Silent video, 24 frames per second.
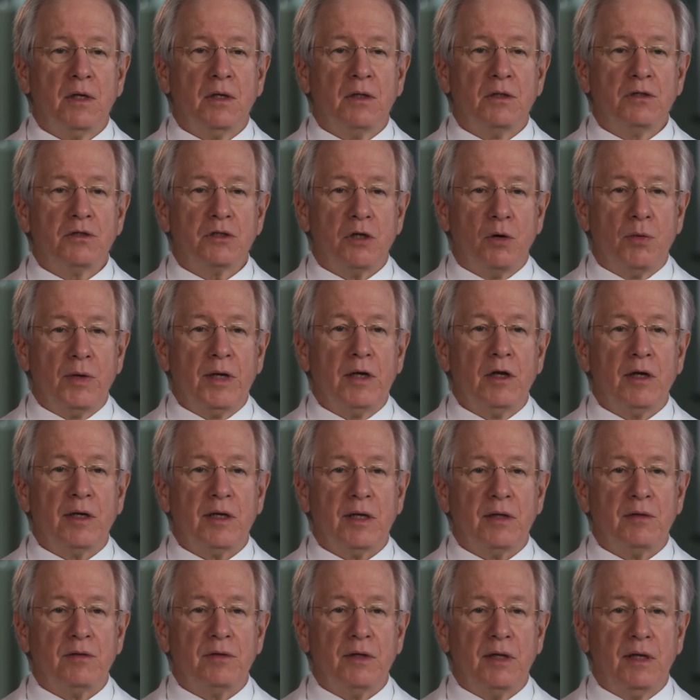So we look
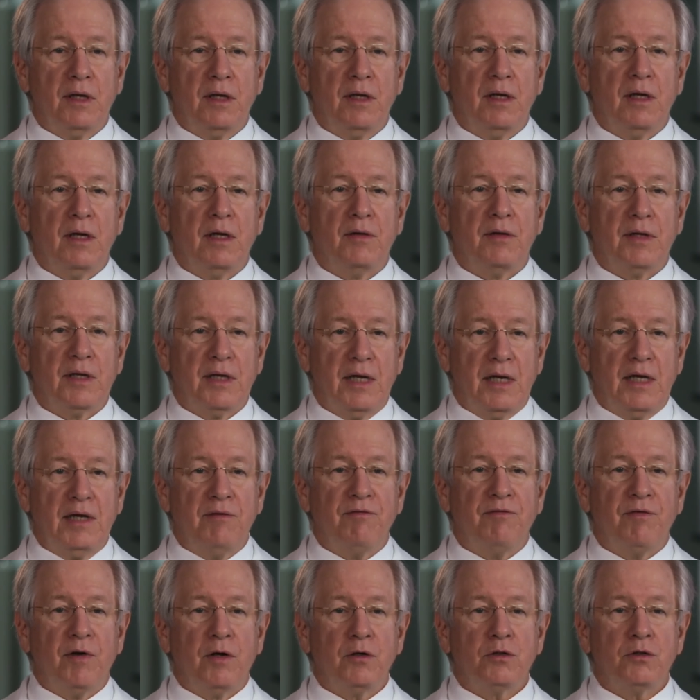at the, uh, the kidney
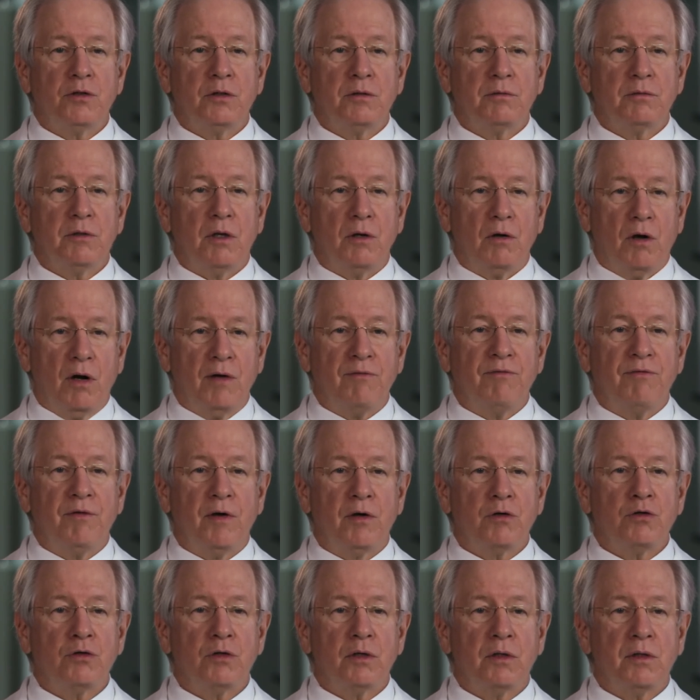function, the heart
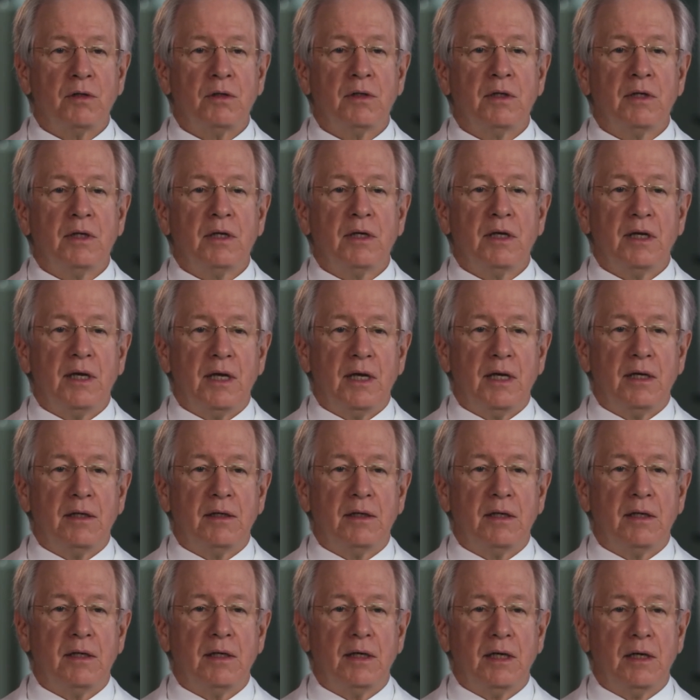function,
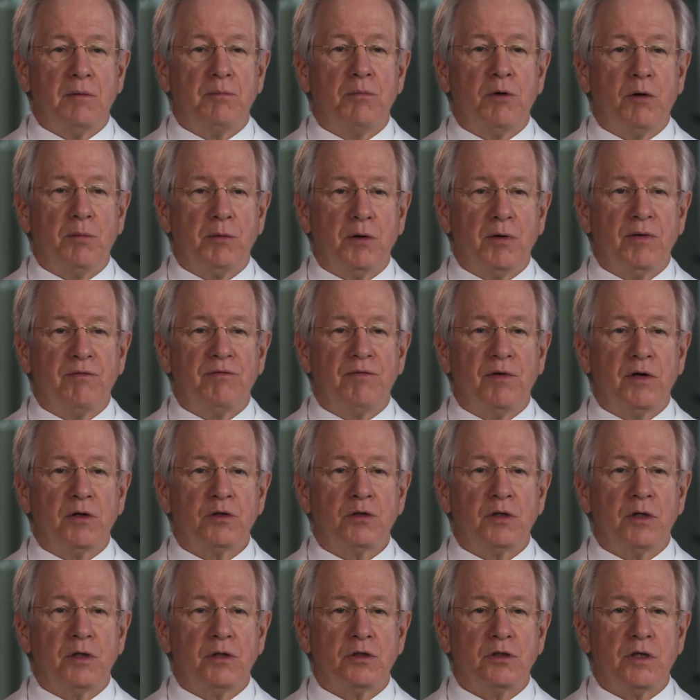and, uh, and pulmonary
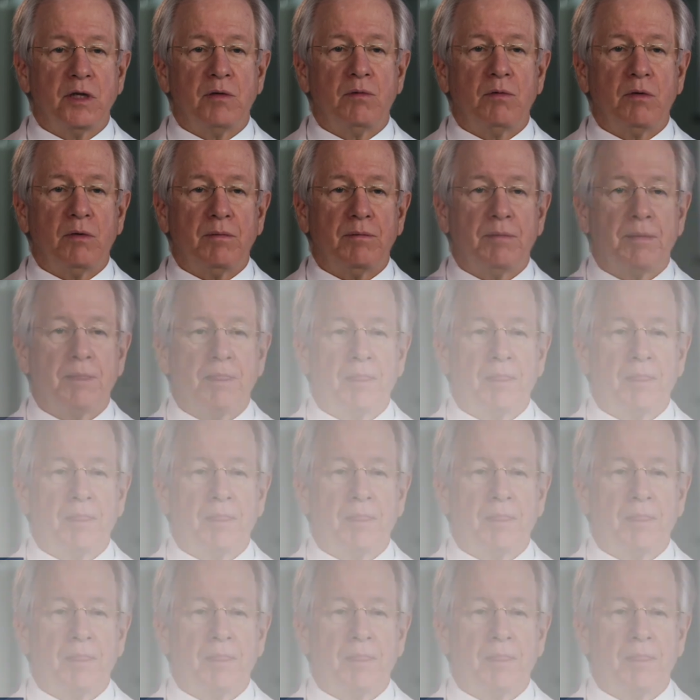function in general.